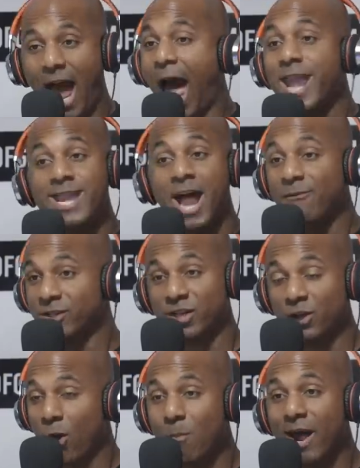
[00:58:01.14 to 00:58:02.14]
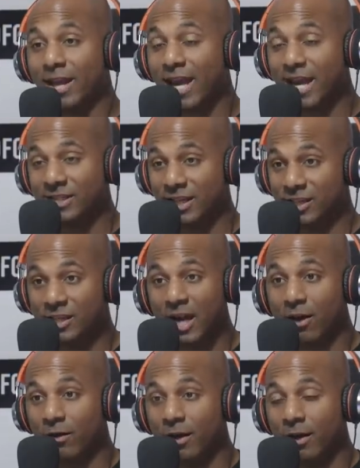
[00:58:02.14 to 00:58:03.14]
I never took no medication in
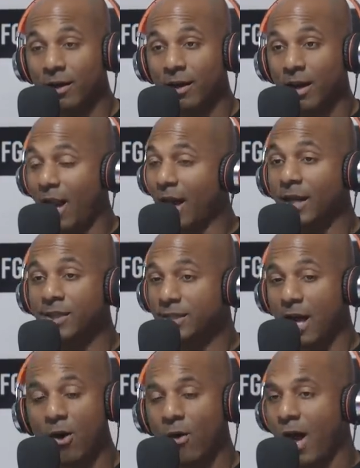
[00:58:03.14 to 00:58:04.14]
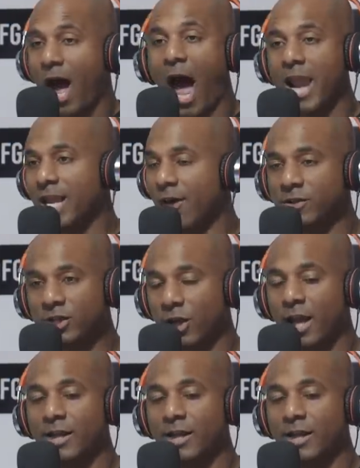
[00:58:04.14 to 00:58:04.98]
jail. Like in jail, I never took.